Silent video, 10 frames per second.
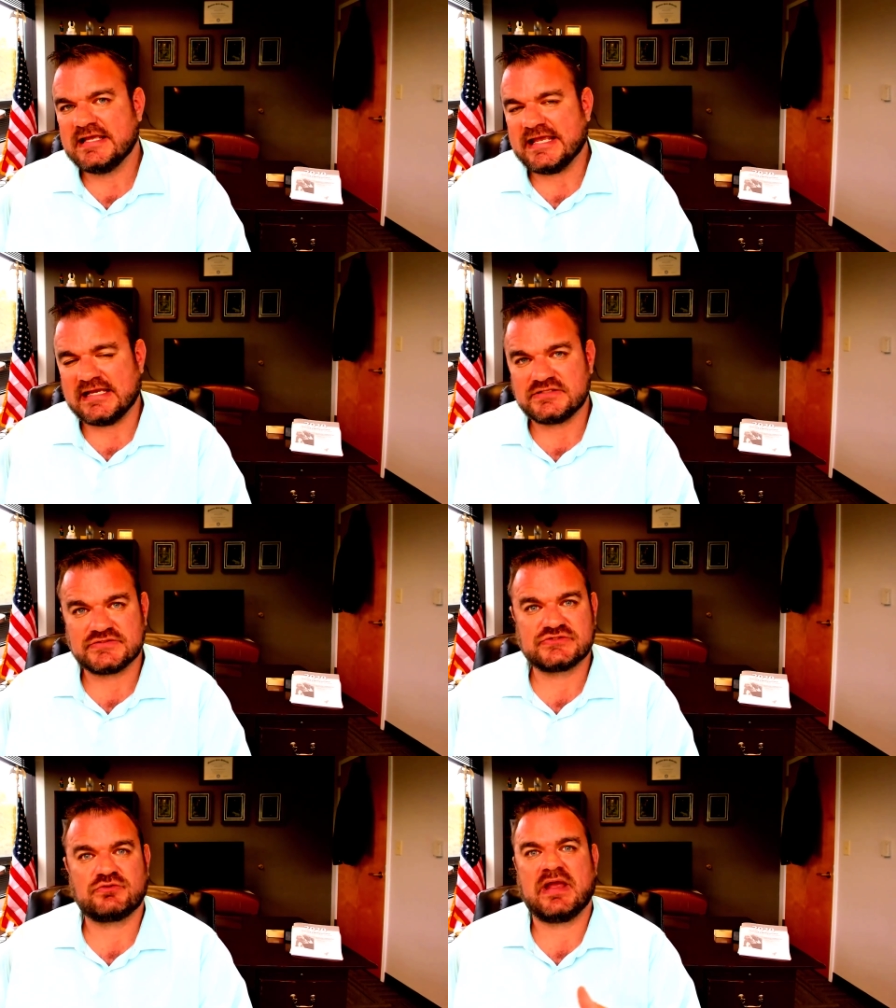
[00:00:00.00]
and it's
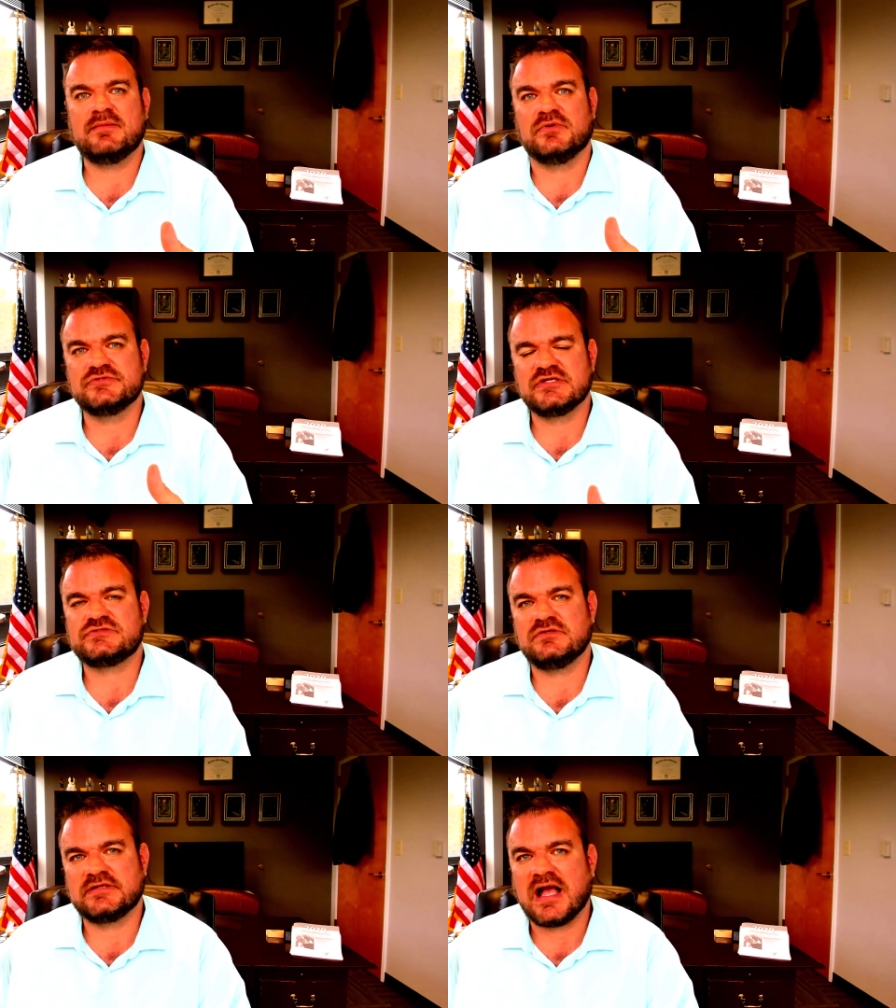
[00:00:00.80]
a scramble
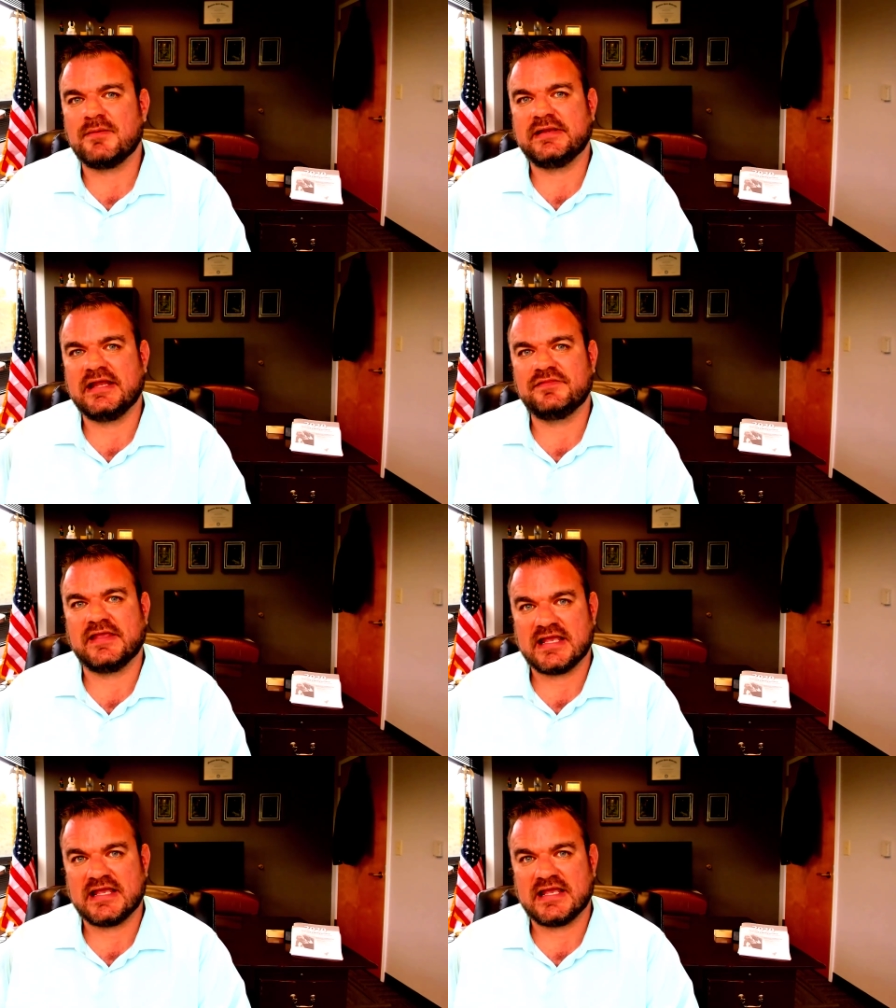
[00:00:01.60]
just to accommodate the